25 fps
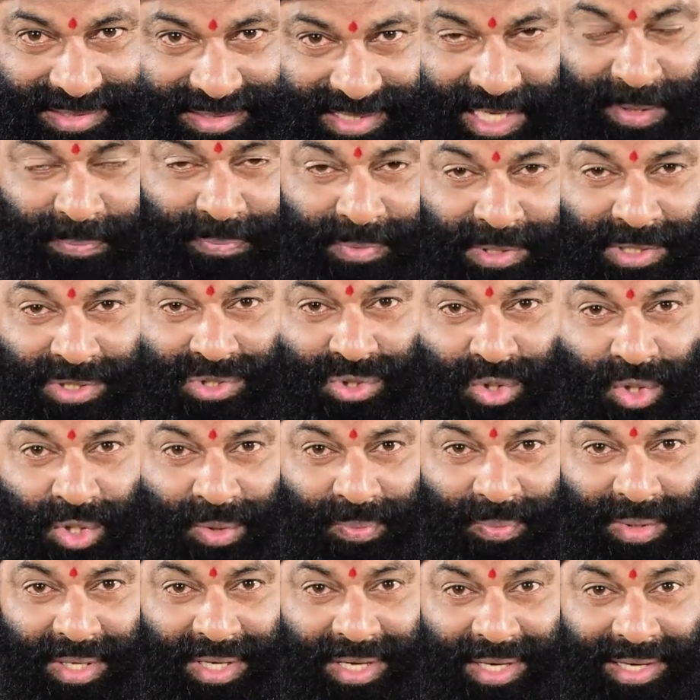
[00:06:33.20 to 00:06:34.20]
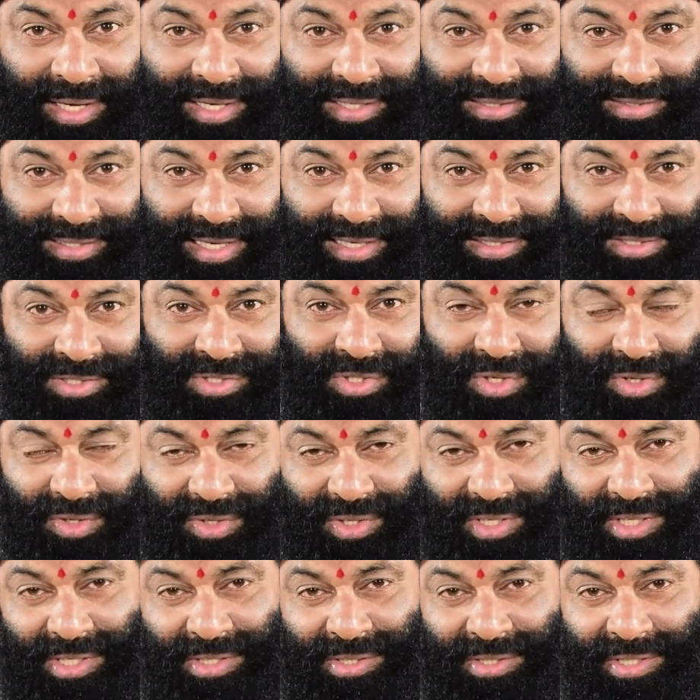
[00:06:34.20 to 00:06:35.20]
Japanese told me that
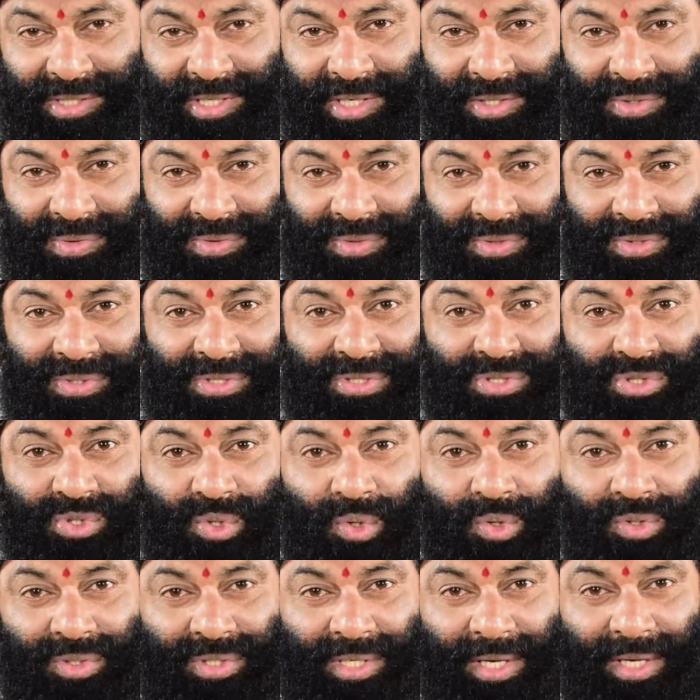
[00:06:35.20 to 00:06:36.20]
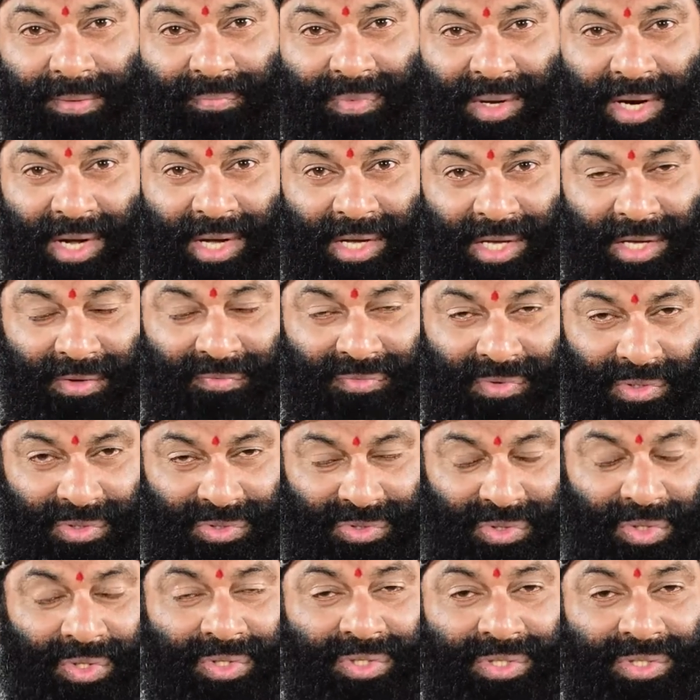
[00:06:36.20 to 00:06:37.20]
your India gurus told them, if the
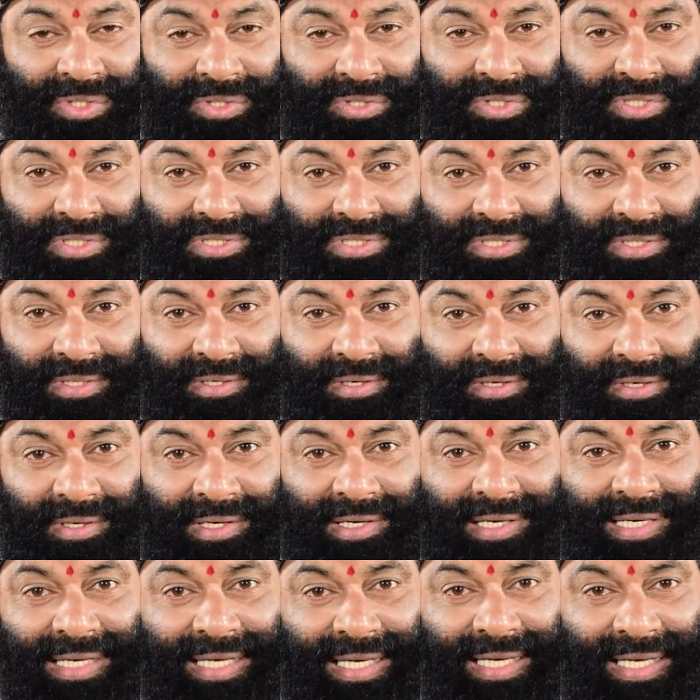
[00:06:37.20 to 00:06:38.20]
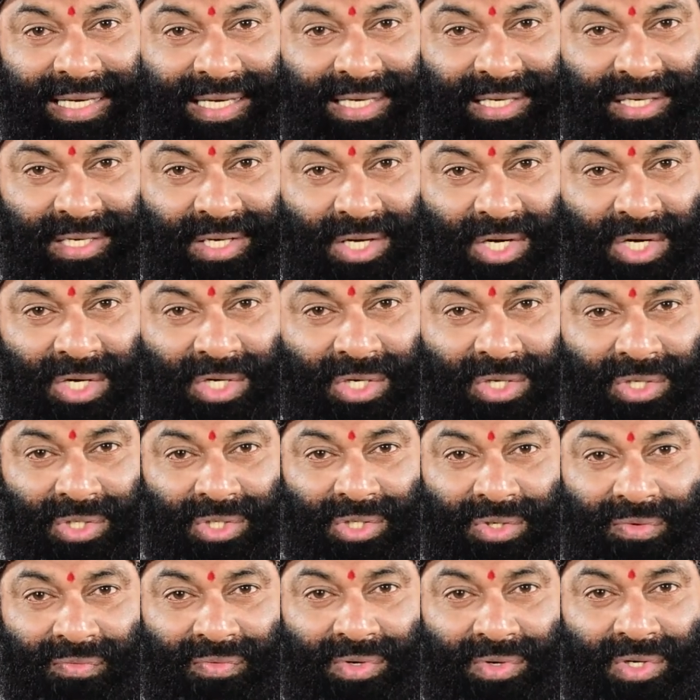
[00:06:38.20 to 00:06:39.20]
toilet is clean,
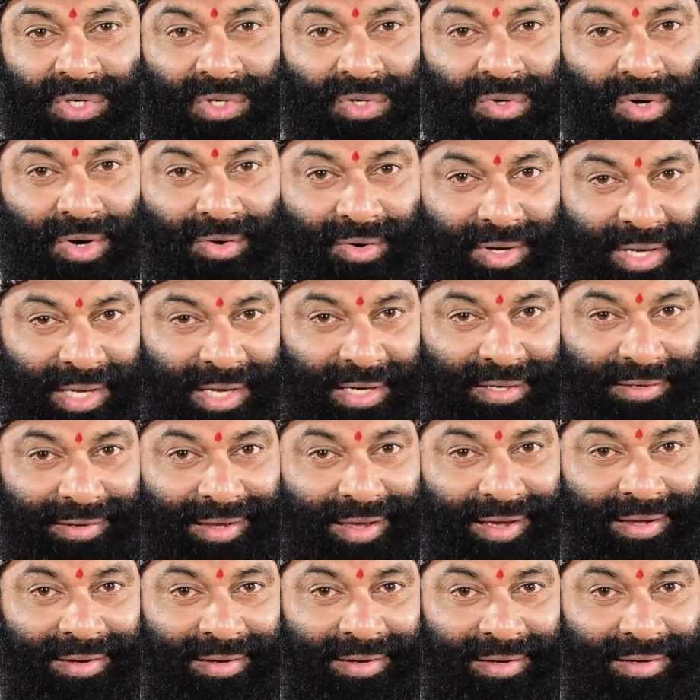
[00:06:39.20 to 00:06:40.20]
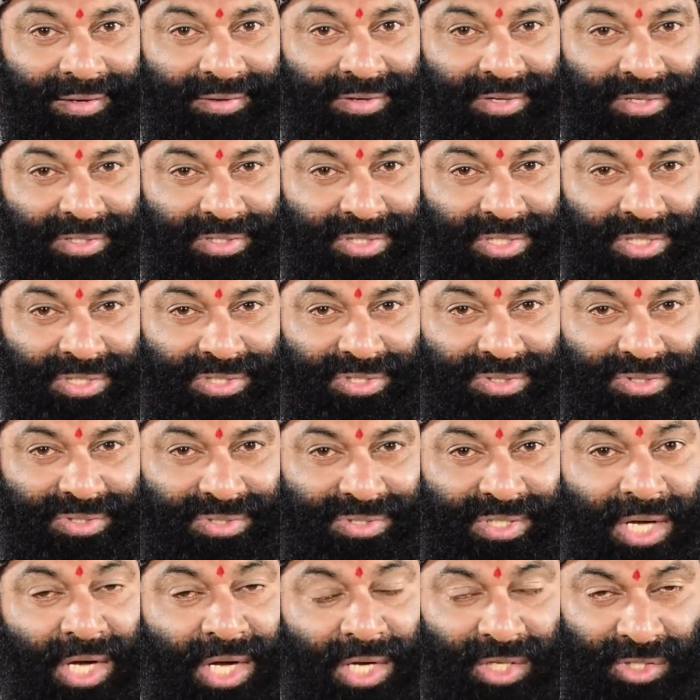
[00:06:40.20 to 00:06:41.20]
you will not get any
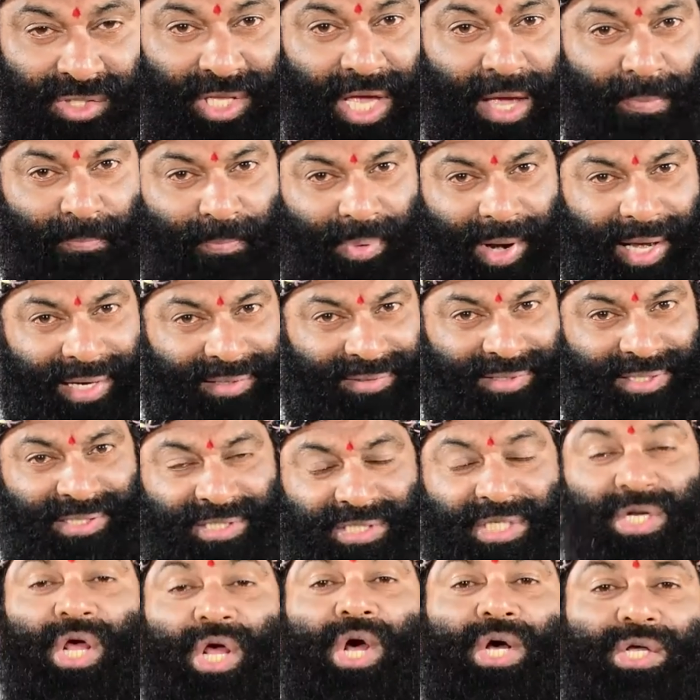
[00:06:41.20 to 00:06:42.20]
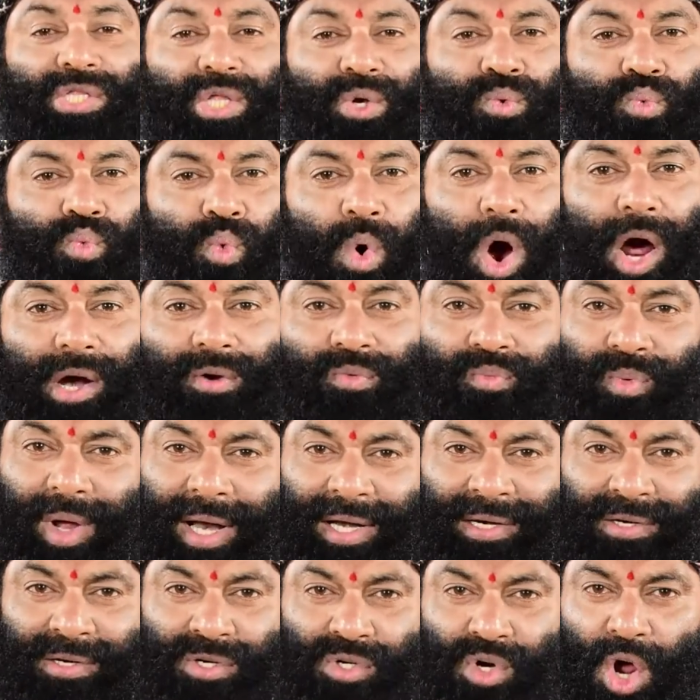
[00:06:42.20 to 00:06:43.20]
diseases. They practiced it. Then what
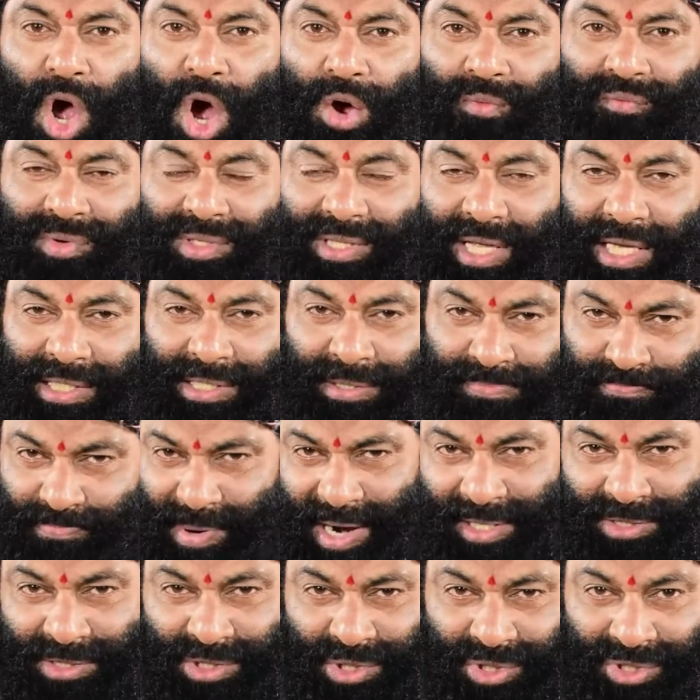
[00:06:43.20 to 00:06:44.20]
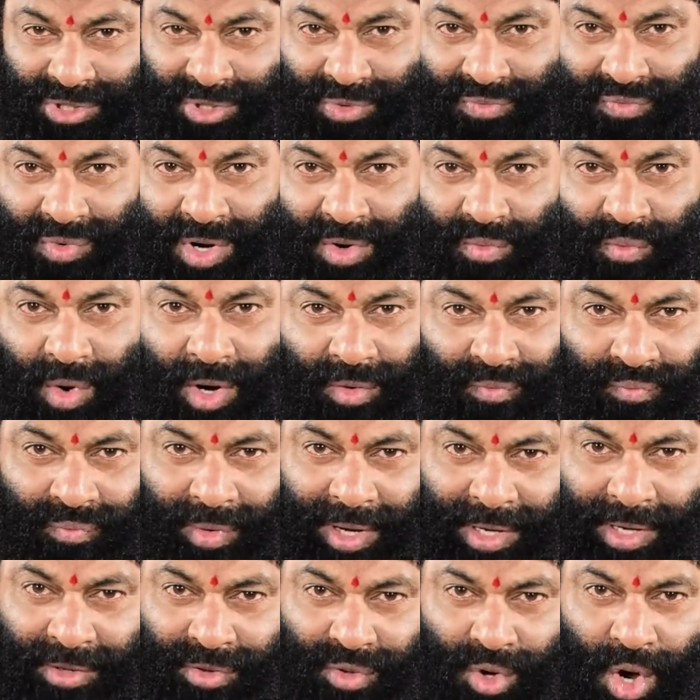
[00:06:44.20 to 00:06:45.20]
went wrong with other parts of the world? What
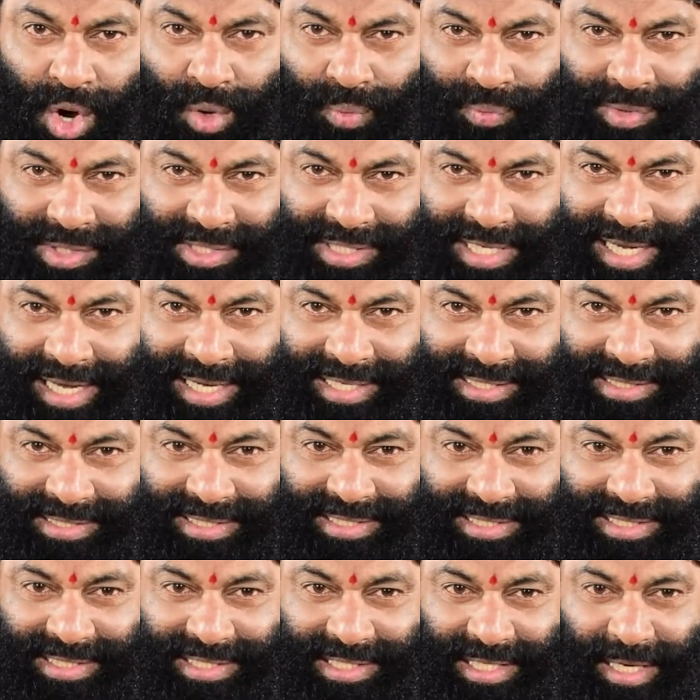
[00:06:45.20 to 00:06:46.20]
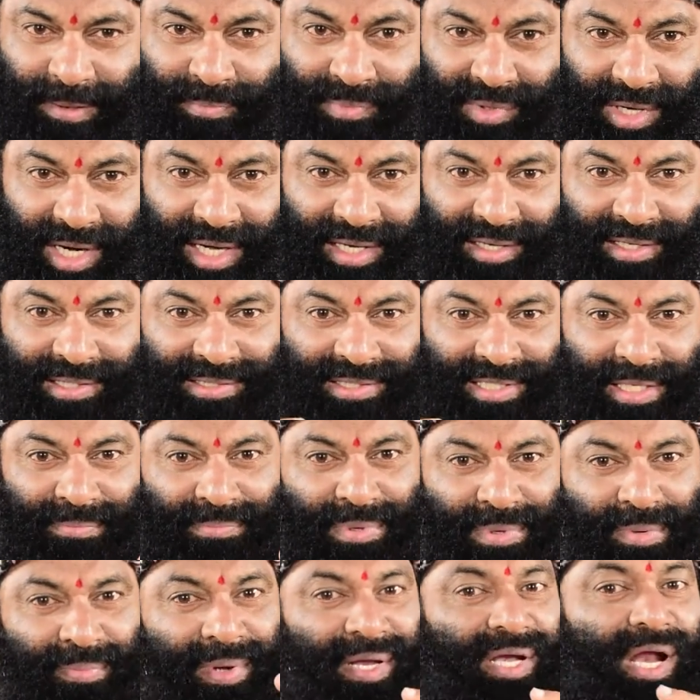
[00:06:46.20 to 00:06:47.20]
went wrong with India? Miracles can
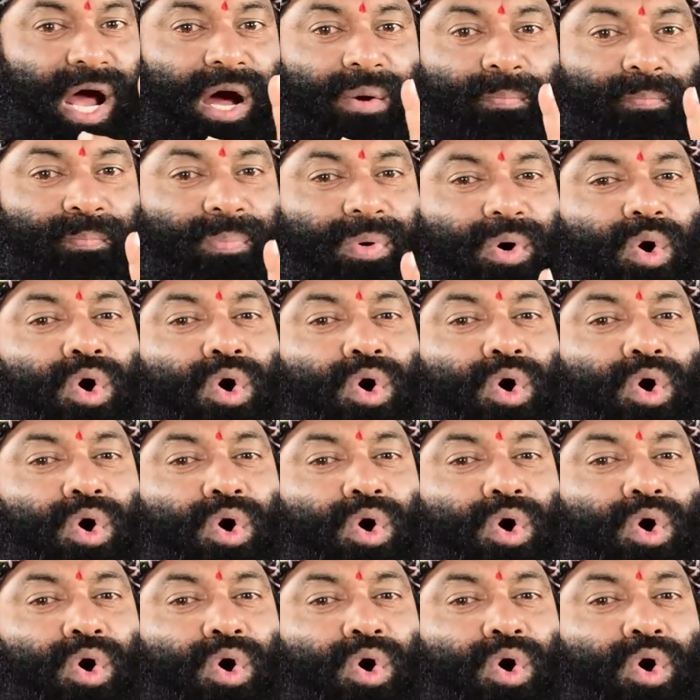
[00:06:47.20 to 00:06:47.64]
be made up